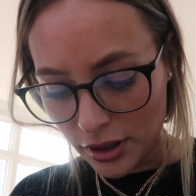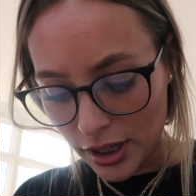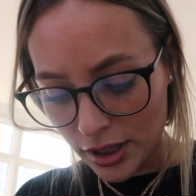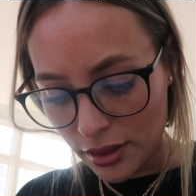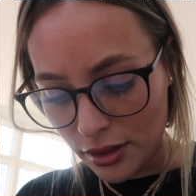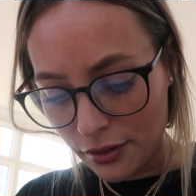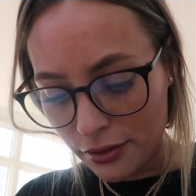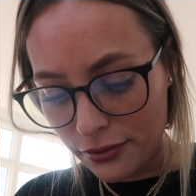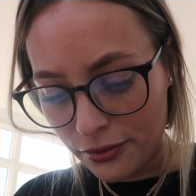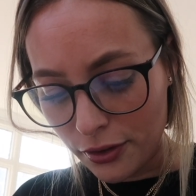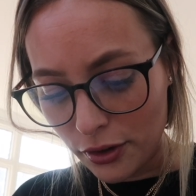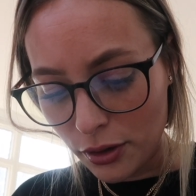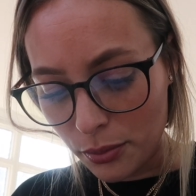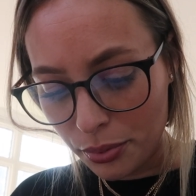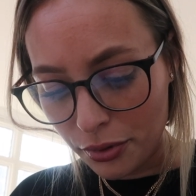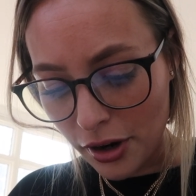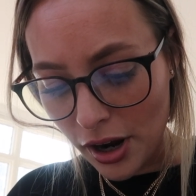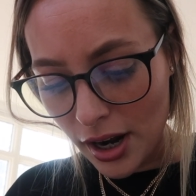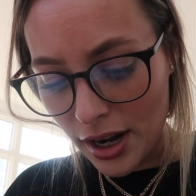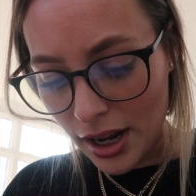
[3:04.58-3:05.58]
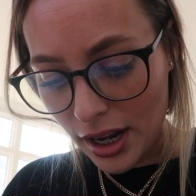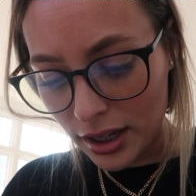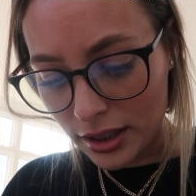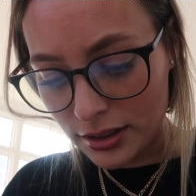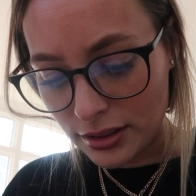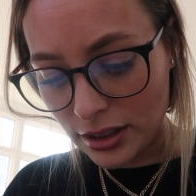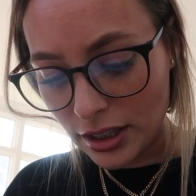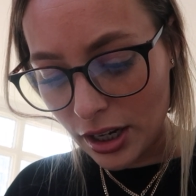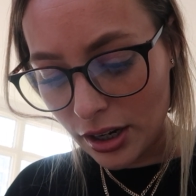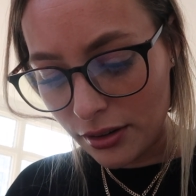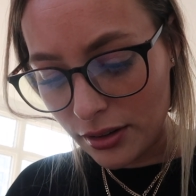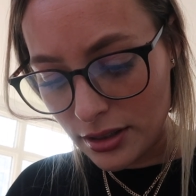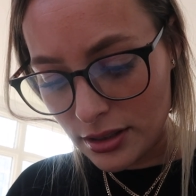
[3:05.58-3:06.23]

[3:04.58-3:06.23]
like the full product, you know?